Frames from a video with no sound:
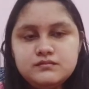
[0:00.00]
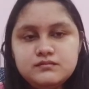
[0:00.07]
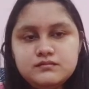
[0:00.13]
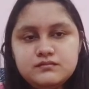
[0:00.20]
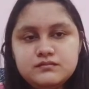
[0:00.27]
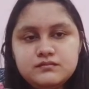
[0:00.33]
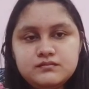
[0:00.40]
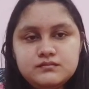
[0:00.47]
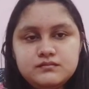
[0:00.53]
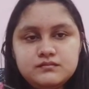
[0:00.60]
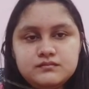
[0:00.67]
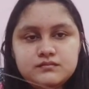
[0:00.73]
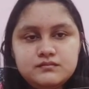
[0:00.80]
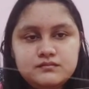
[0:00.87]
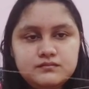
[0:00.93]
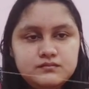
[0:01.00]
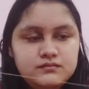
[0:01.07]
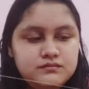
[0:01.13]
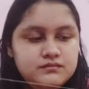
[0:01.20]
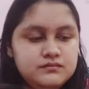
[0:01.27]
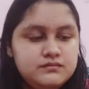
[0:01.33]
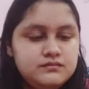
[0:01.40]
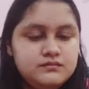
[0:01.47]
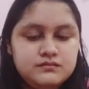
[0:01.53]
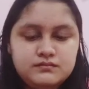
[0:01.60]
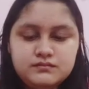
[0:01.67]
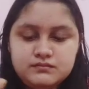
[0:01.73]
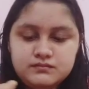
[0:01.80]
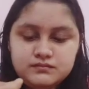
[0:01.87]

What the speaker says: (silence)